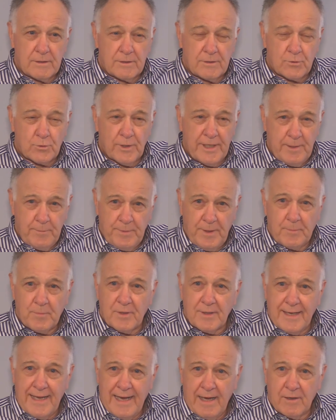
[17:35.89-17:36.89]
train
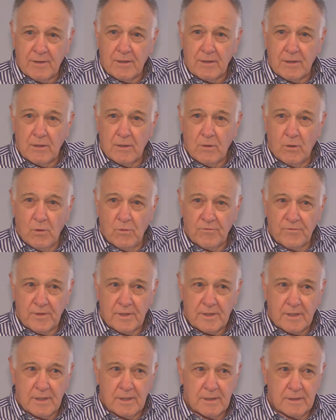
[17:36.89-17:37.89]
people on how to
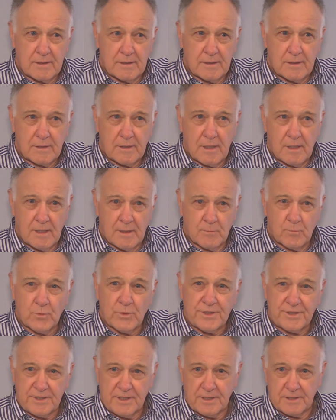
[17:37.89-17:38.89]
overcome
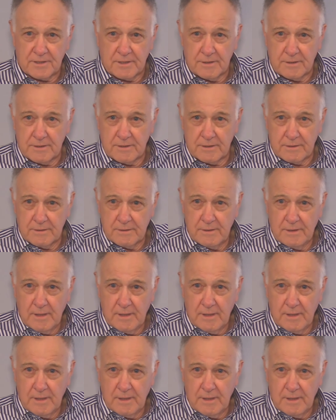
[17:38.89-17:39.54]
resistance.